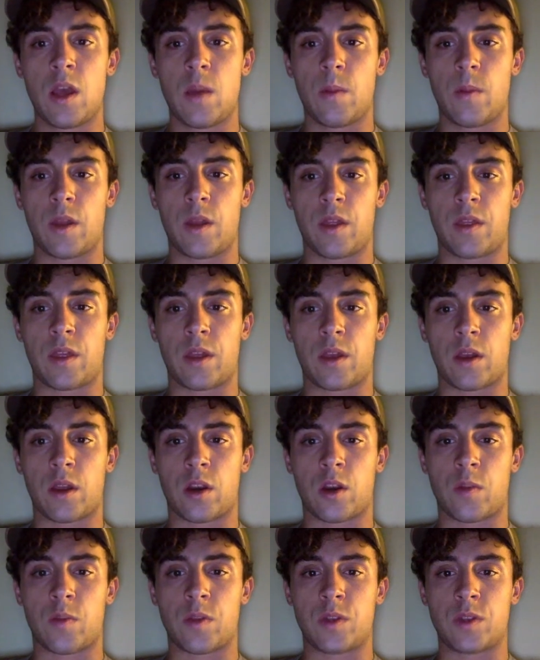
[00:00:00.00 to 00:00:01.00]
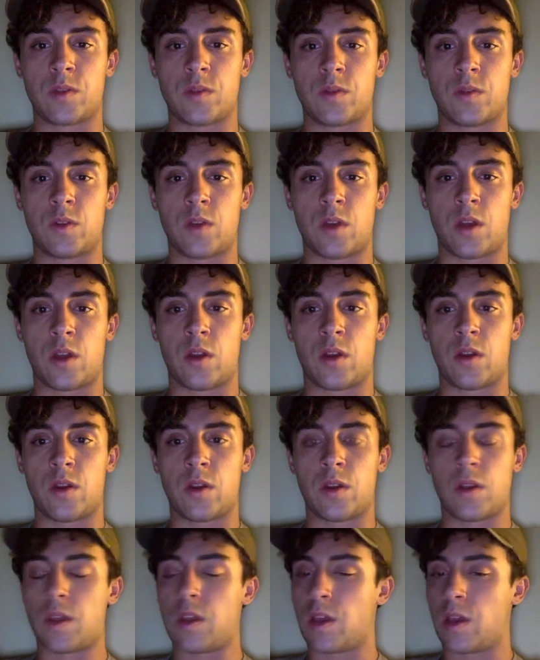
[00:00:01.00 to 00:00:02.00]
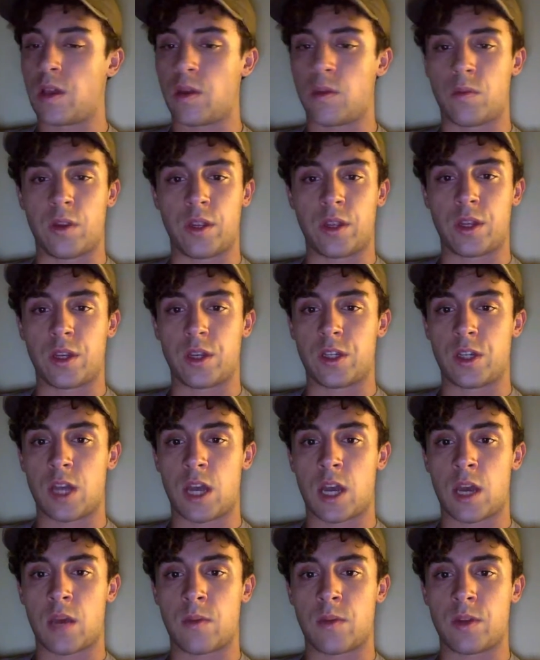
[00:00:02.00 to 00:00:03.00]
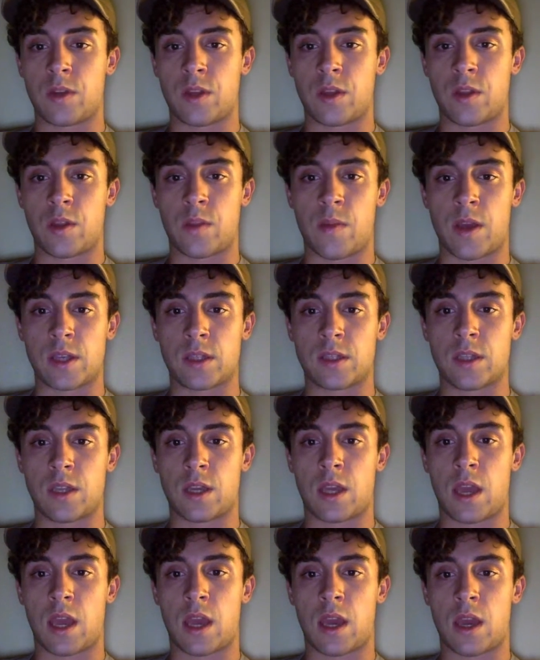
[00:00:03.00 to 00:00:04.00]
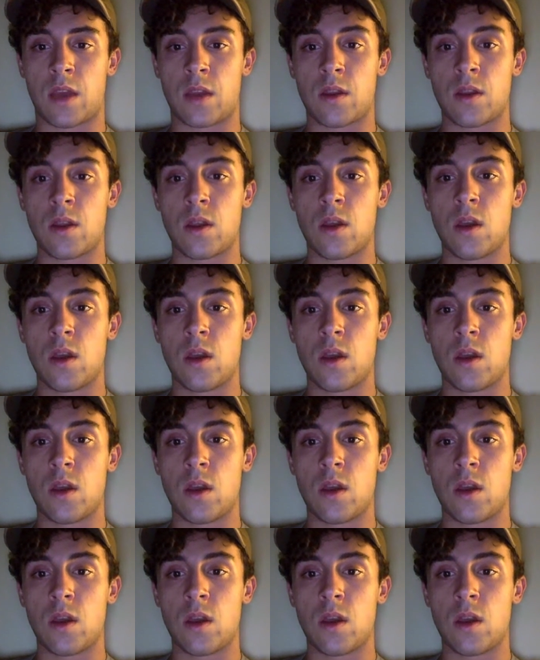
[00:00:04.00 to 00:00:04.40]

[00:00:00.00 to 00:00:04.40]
but I think our group has done a really good job and done the best they can.